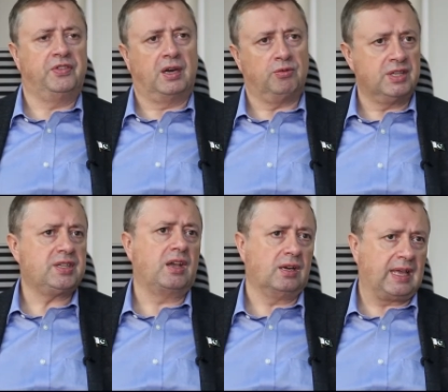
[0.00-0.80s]
they
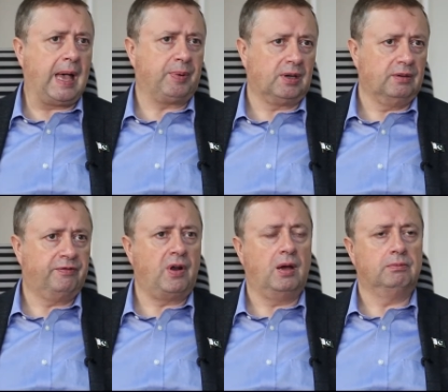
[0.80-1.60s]
recycle capital
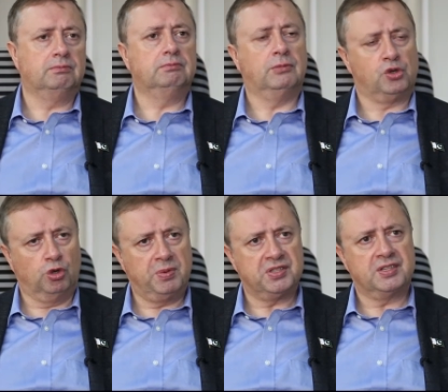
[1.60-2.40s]
from
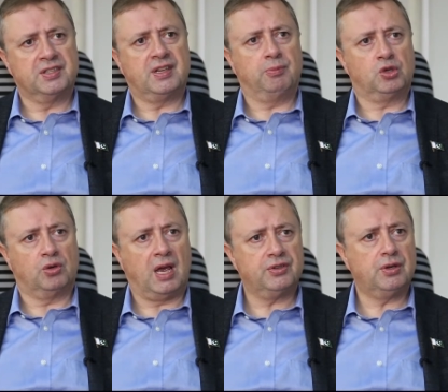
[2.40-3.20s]
mature businesses and
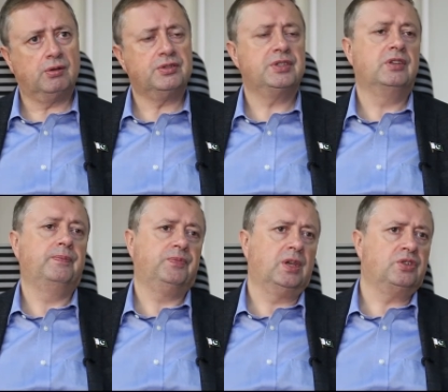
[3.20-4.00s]
mature households
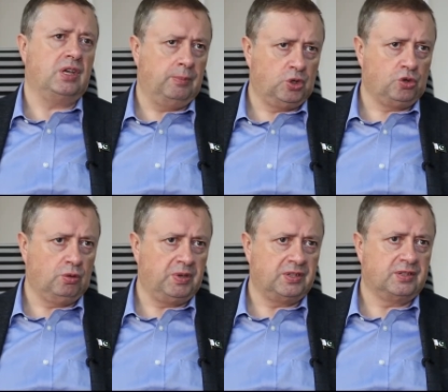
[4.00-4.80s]
to
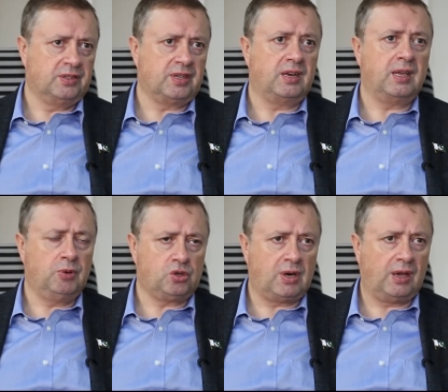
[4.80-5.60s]
immature businesses and
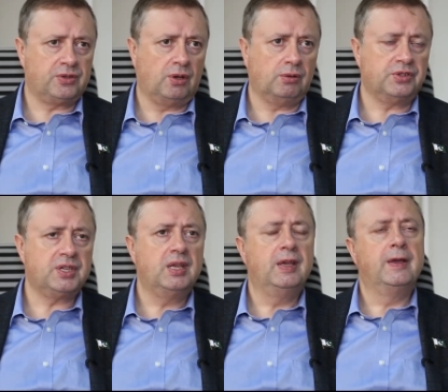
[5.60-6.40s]
immature
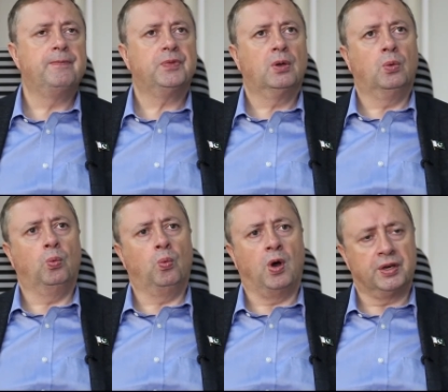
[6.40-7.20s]
households.
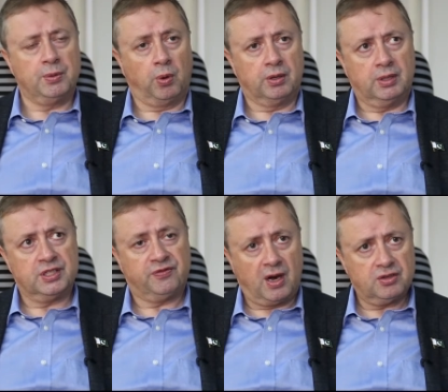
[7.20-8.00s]
What
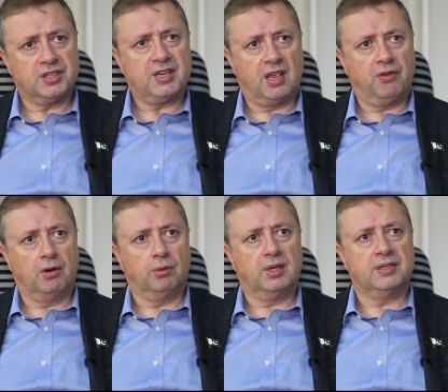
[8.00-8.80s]
is fair to say,
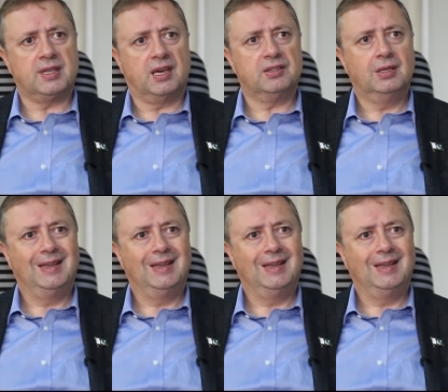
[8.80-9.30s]
though, is that